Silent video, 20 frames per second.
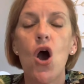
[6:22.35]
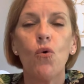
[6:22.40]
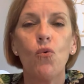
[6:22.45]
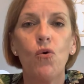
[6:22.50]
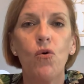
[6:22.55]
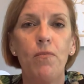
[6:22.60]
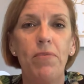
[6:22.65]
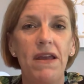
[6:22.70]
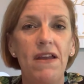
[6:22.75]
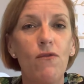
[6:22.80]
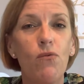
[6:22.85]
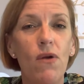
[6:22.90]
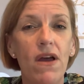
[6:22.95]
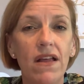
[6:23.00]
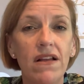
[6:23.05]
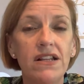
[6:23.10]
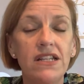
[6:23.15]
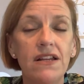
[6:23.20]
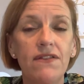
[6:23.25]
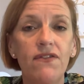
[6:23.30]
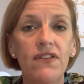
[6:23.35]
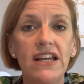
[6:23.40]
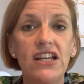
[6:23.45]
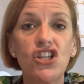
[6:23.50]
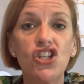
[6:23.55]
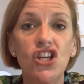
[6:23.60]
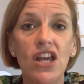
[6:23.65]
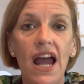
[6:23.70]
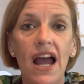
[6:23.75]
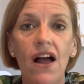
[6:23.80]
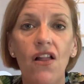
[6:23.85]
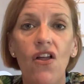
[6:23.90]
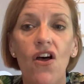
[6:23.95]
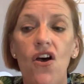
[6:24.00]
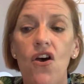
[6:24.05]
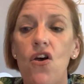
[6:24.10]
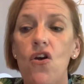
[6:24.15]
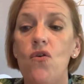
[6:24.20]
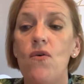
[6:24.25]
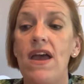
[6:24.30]
will be relatively
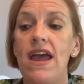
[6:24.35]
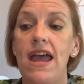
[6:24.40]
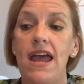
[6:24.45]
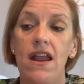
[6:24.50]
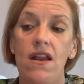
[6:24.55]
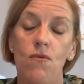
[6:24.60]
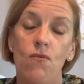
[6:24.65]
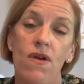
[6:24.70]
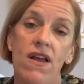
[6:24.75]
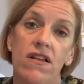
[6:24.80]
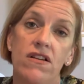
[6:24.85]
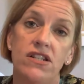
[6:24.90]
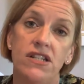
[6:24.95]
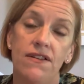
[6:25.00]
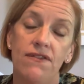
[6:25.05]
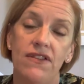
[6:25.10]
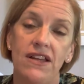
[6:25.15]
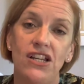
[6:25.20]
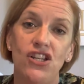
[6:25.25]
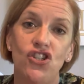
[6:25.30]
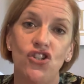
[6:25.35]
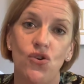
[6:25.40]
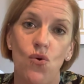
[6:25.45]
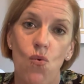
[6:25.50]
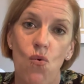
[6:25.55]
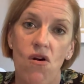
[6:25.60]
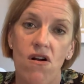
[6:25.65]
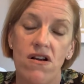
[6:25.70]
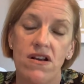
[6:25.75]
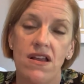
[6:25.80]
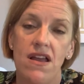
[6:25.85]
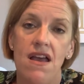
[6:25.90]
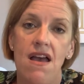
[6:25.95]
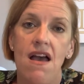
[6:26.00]
shallow and relatively short.